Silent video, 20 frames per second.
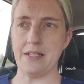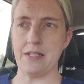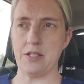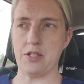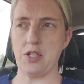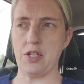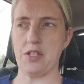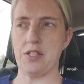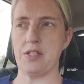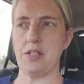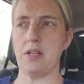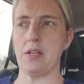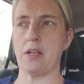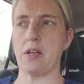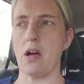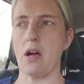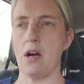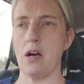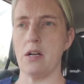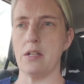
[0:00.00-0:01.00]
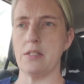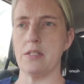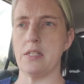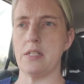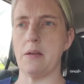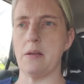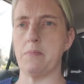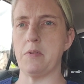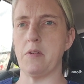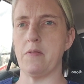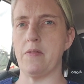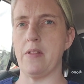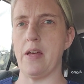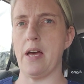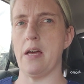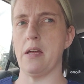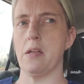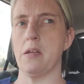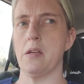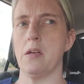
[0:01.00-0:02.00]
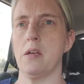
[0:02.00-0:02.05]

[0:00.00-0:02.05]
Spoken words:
it's just the concept of that